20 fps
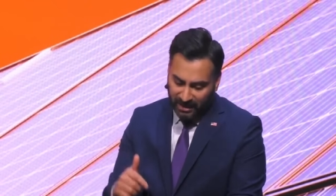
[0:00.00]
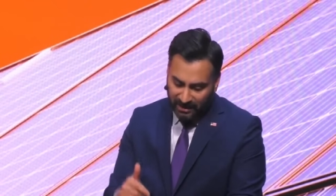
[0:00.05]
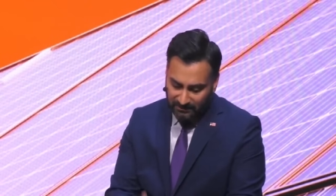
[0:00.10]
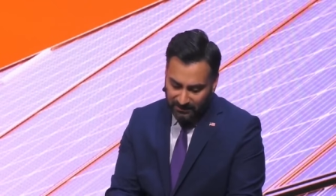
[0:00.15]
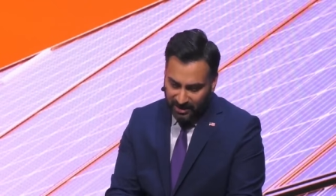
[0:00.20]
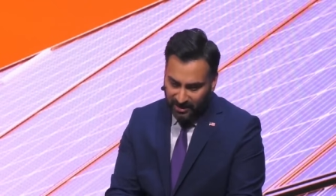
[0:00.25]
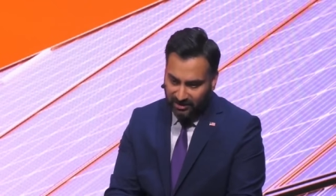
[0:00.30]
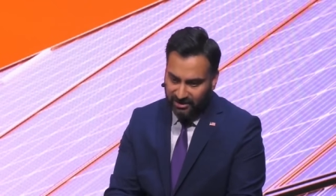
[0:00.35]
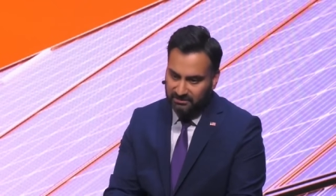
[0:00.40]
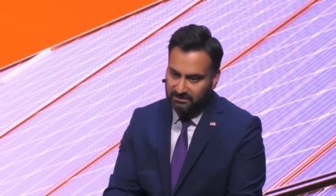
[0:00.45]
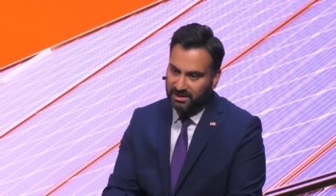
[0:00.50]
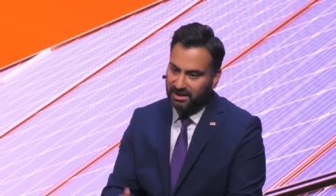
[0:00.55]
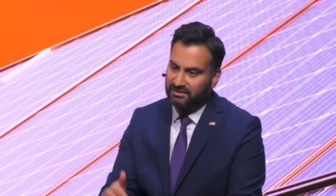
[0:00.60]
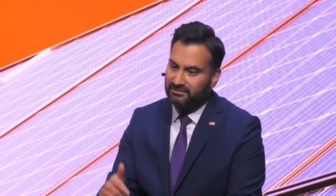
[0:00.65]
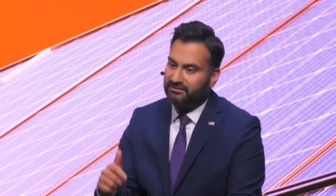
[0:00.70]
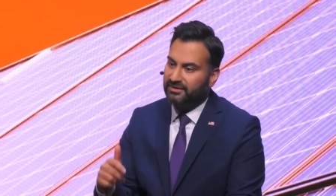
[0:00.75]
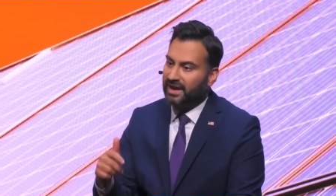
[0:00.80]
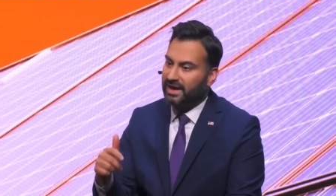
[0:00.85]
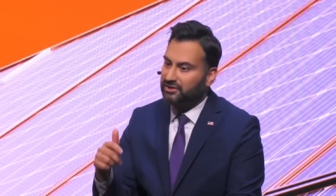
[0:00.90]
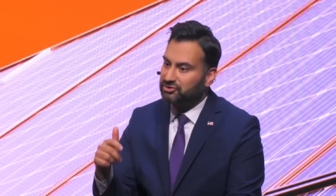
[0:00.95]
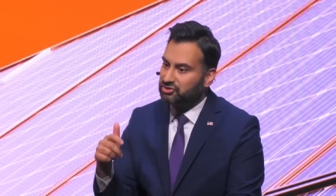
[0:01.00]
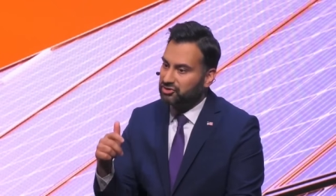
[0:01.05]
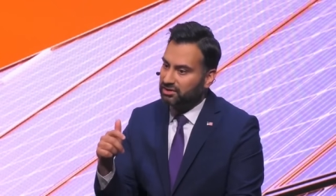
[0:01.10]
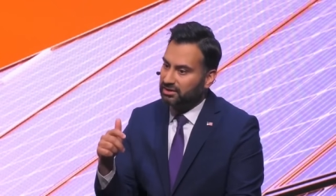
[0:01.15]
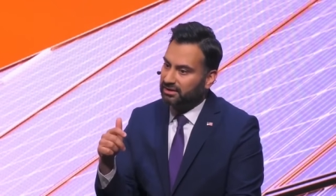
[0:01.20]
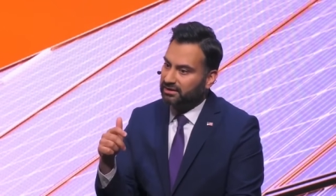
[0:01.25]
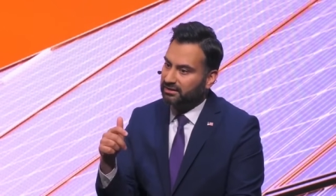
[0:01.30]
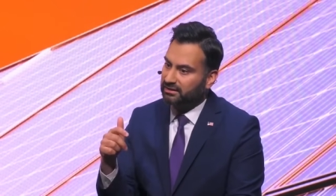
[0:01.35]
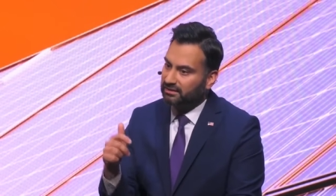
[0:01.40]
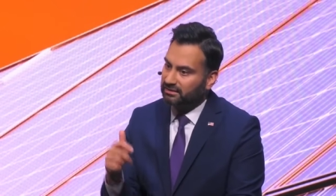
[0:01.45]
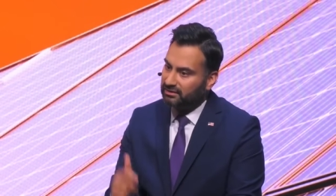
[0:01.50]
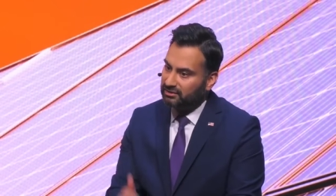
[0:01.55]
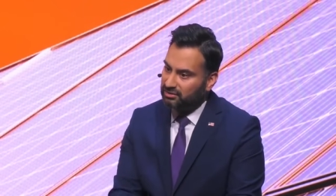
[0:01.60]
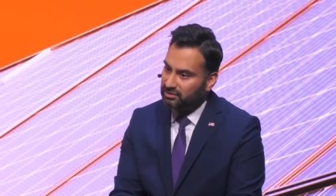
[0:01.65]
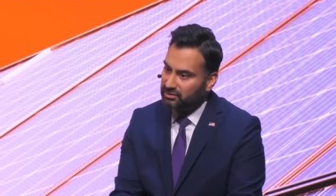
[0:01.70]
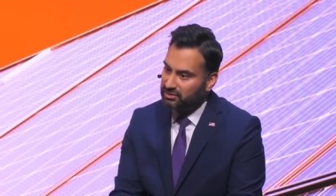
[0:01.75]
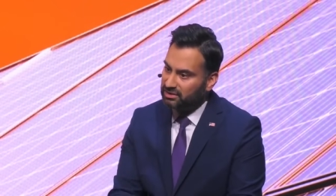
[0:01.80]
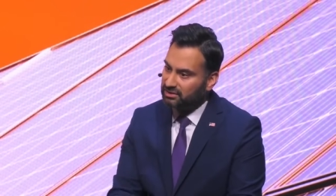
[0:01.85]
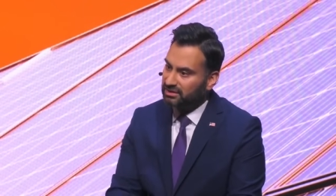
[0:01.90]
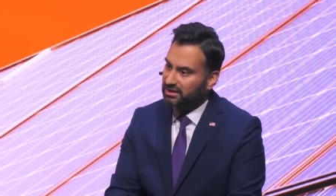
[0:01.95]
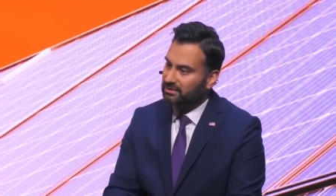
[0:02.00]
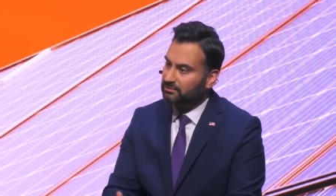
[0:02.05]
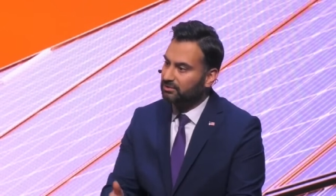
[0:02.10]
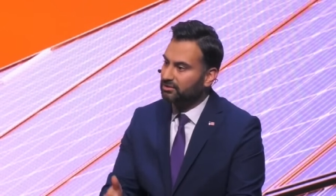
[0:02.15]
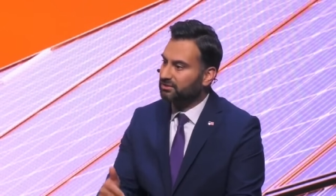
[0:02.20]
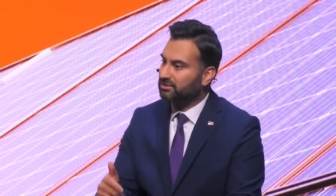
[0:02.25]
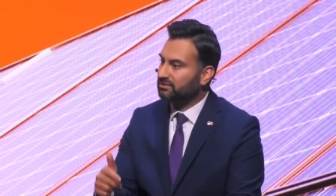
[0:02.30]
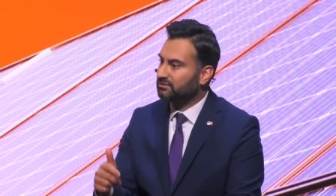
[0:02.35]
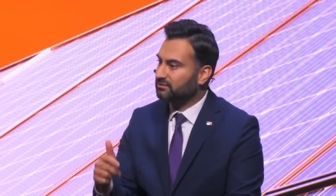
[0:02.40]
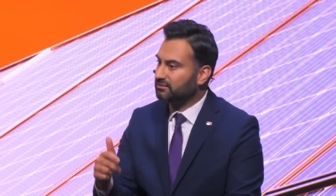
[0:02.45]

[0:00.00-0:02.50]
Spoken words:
American manufacturing, union labor at the